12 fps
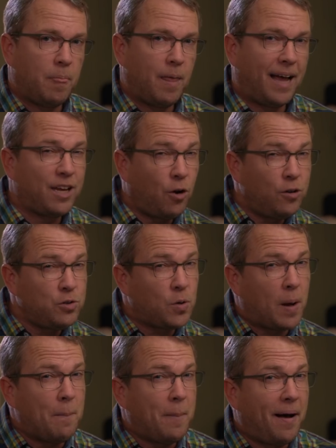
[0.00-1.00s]
I could also
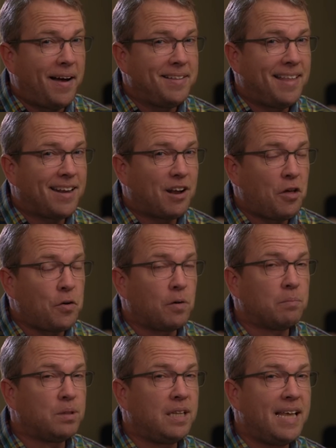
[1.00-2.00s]
combine that other
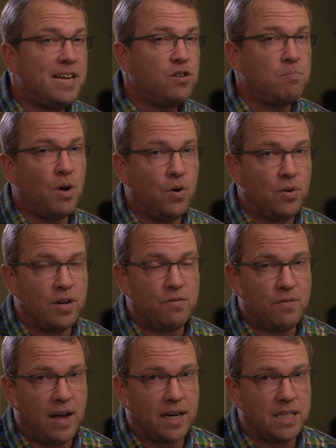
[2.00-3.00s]
blend mode
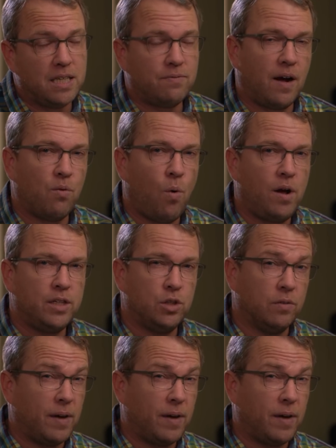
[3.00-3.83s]
effect if I want to.